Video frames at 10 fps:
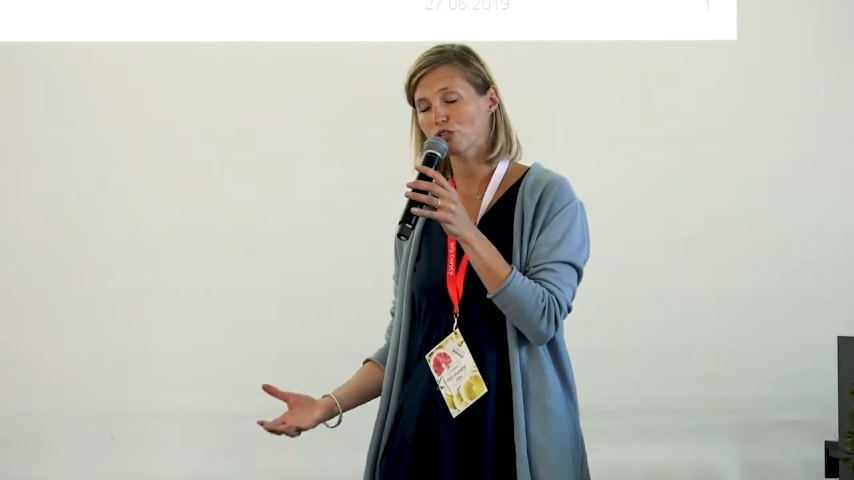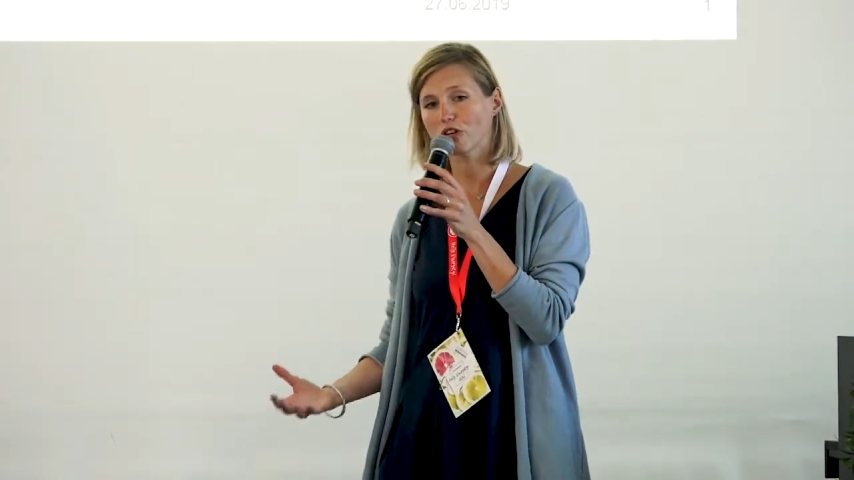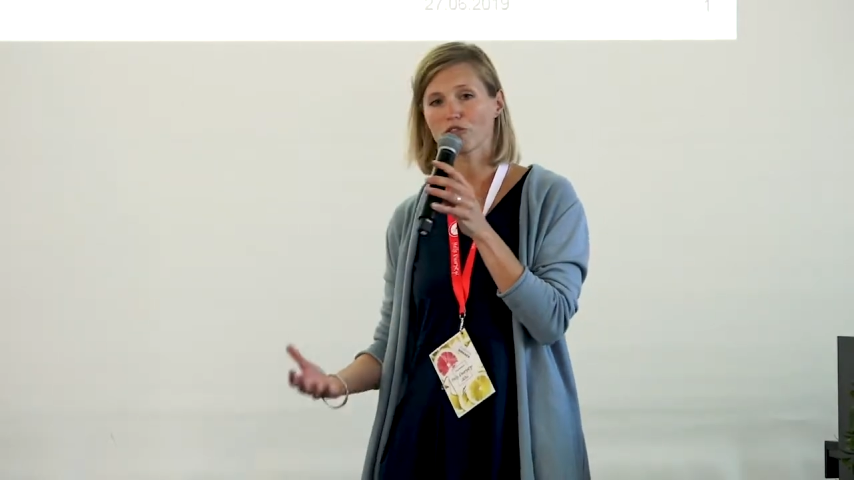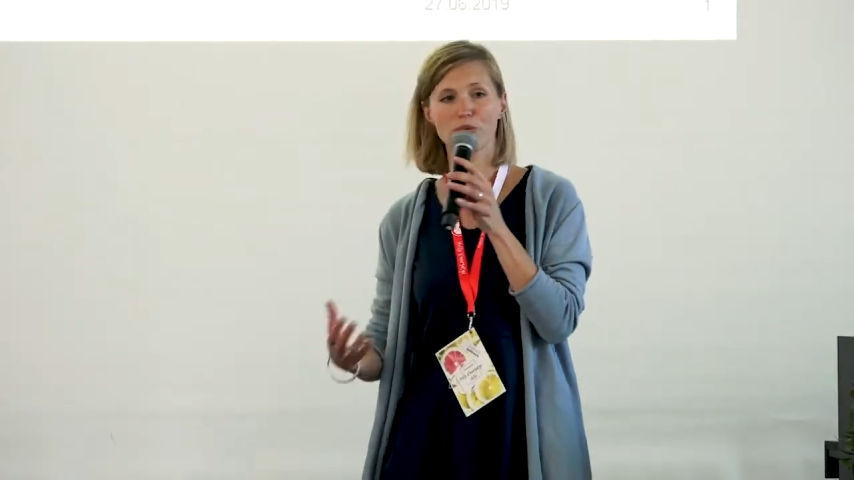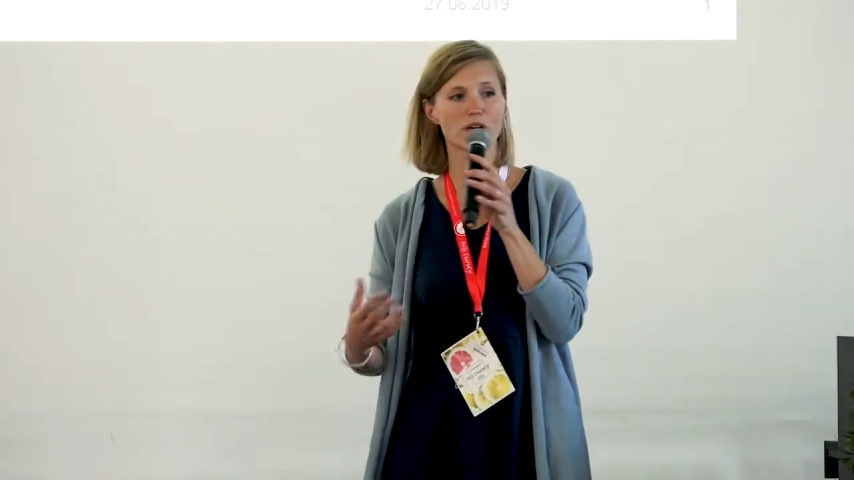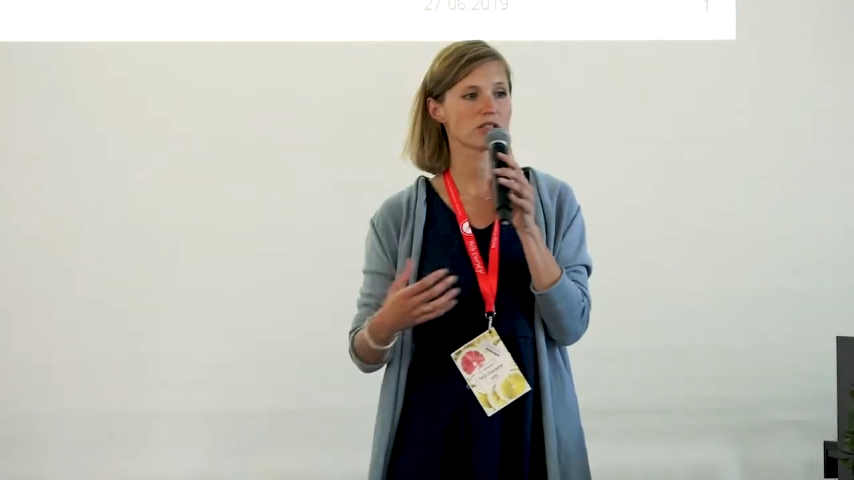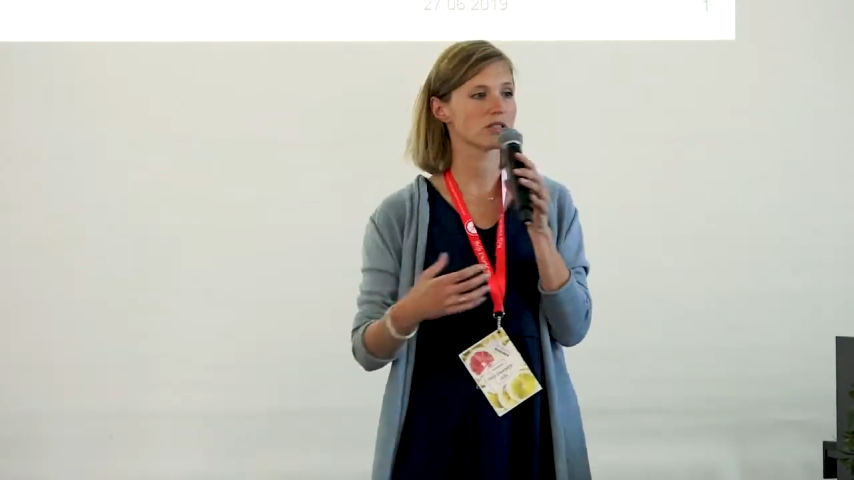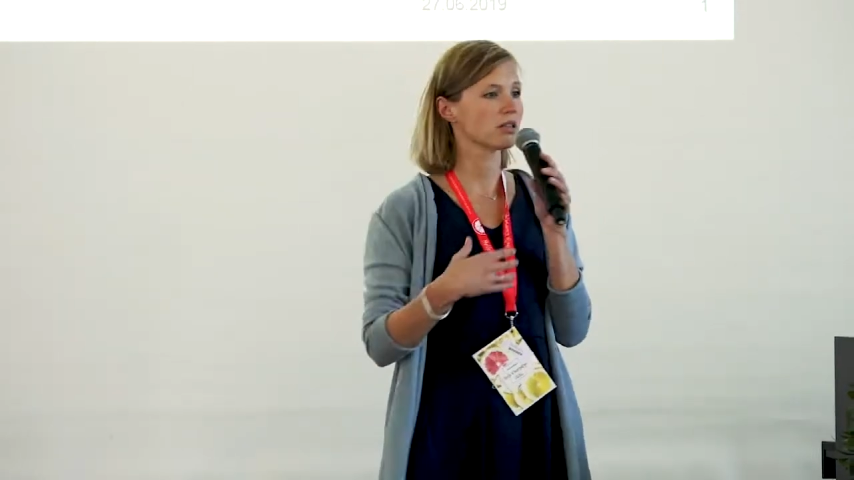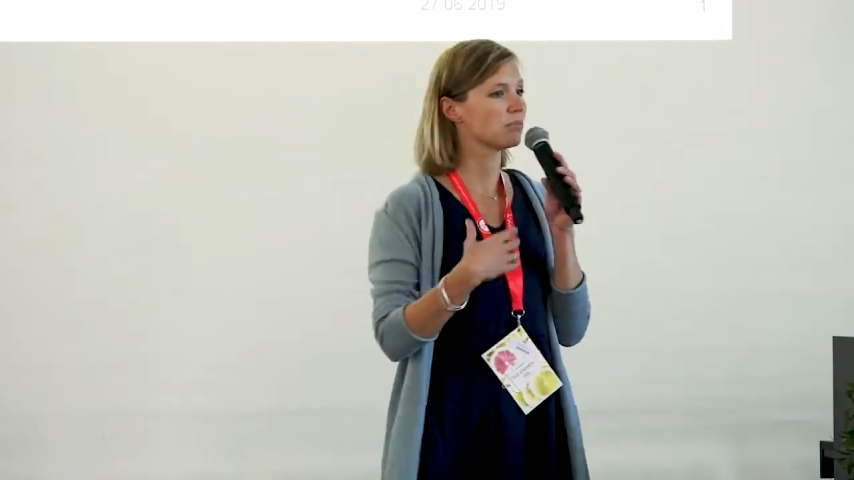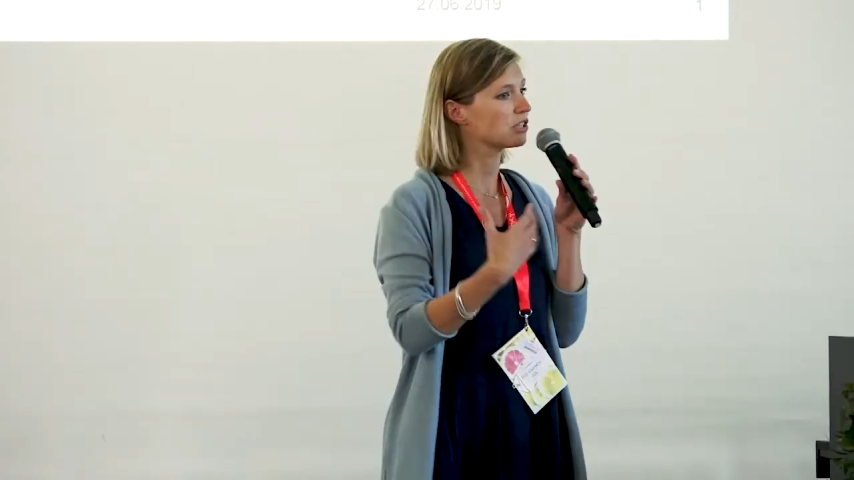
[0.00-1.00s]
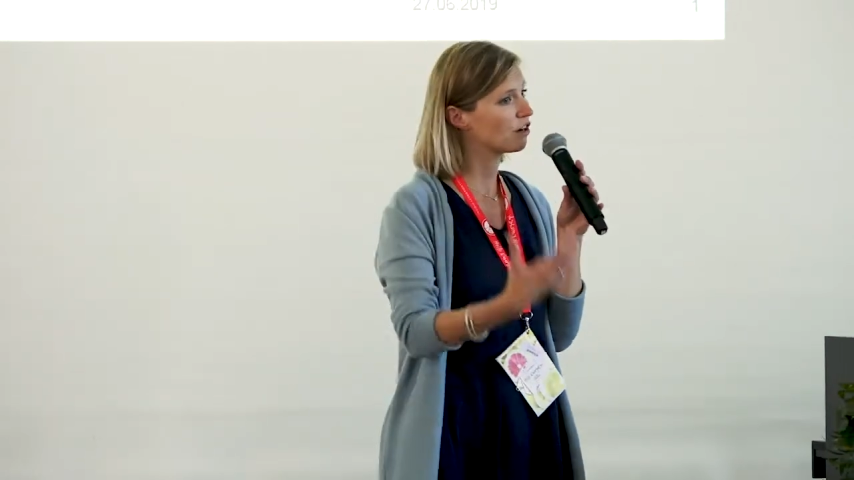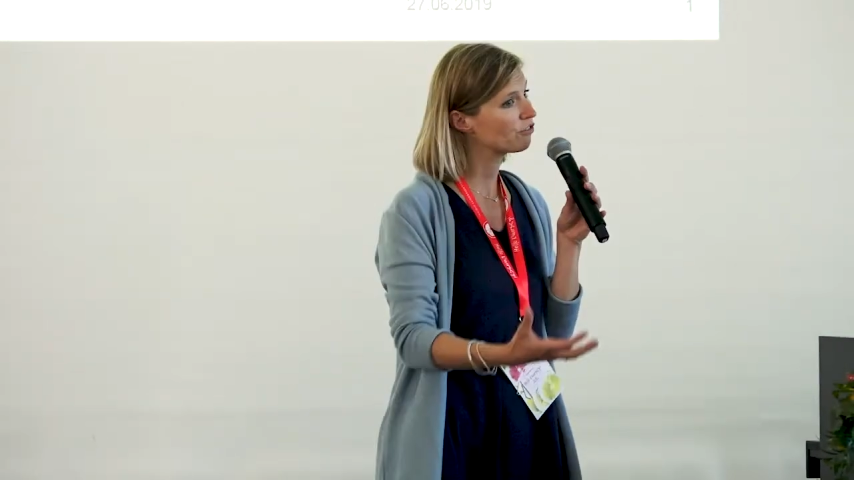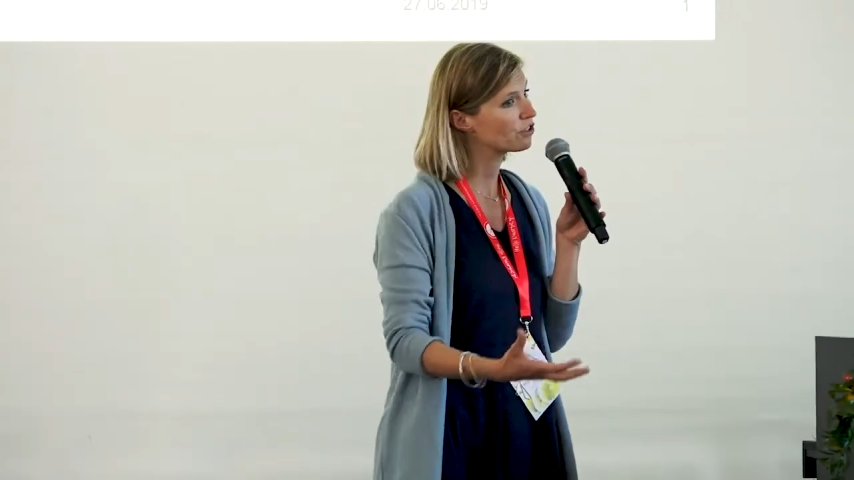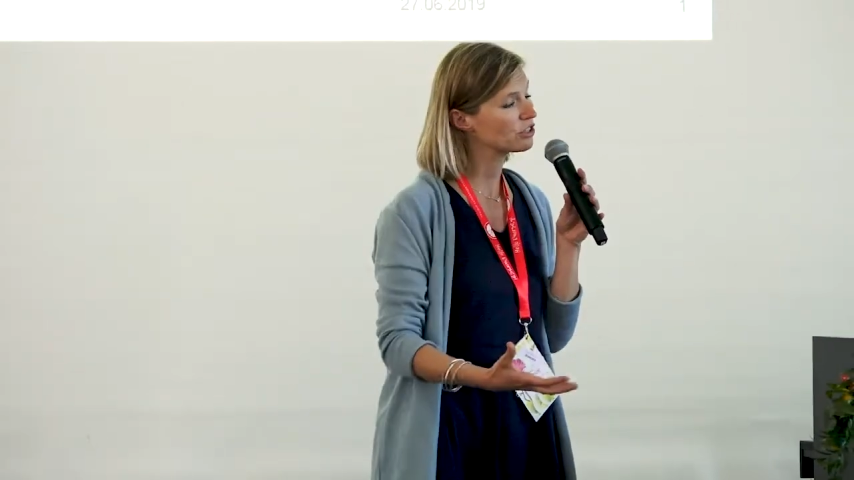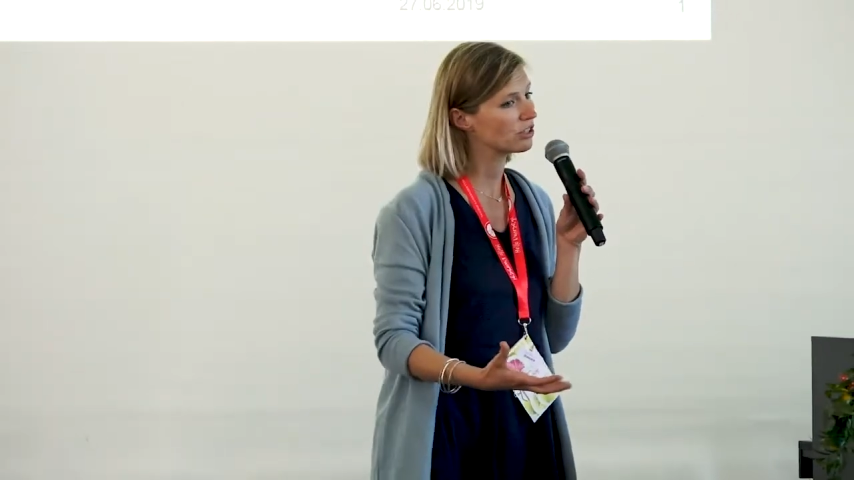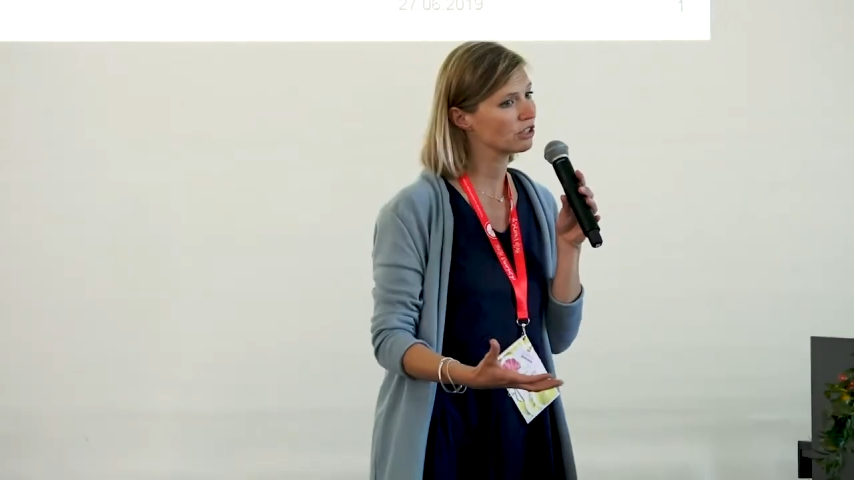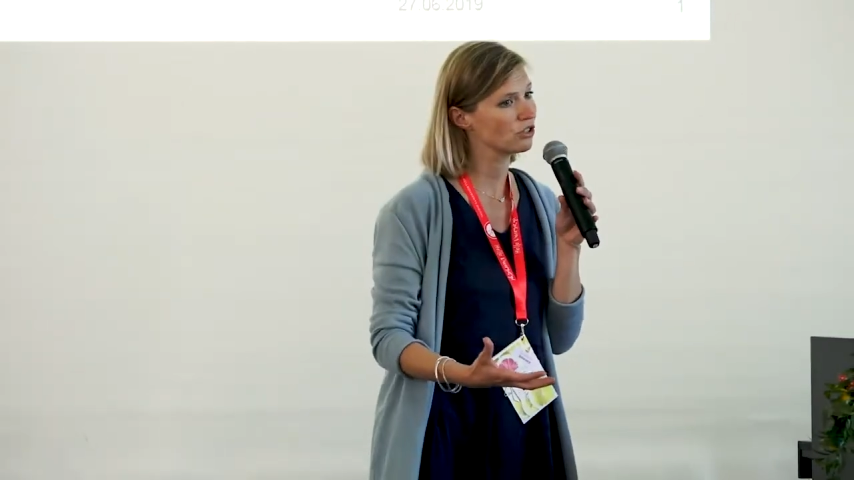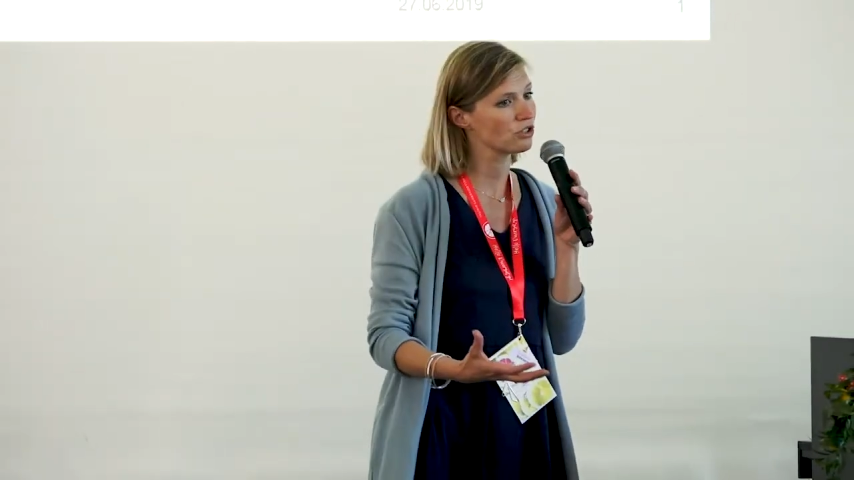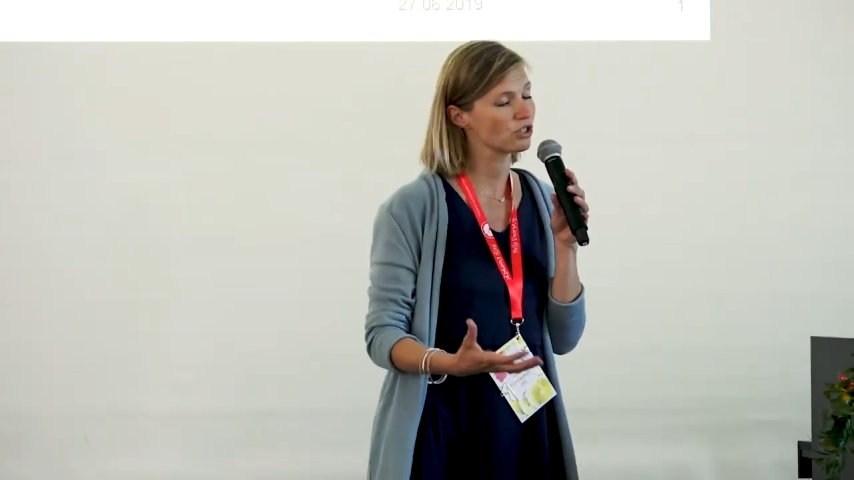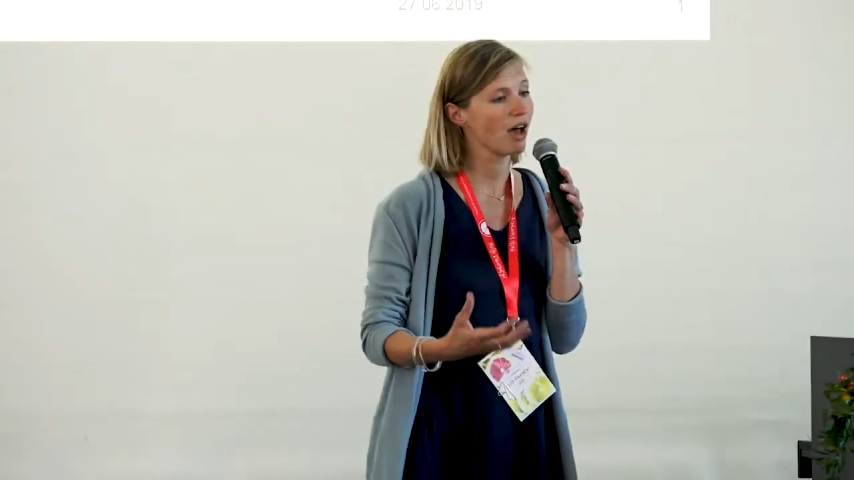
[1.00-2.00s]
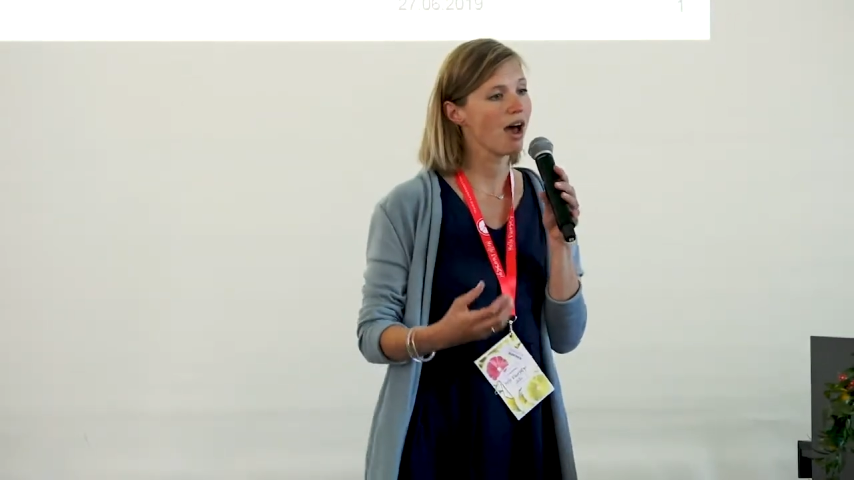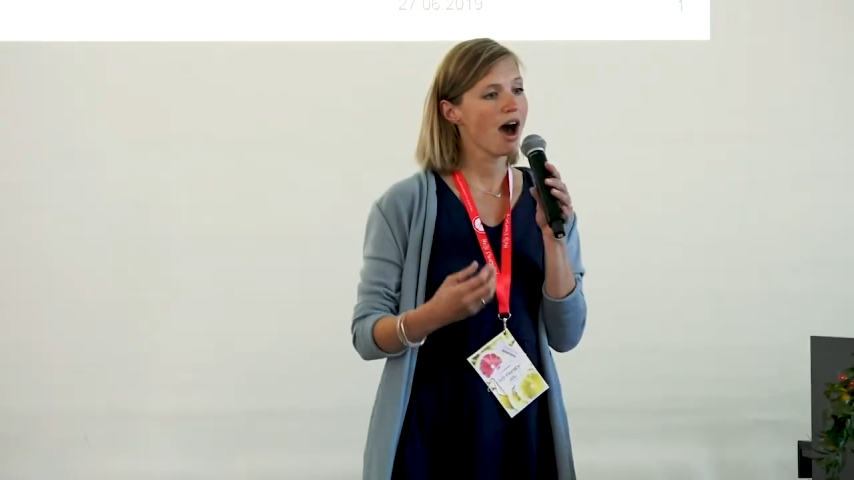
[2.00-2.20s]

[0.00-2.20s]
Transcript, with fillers: I have biases in the metaphors I use,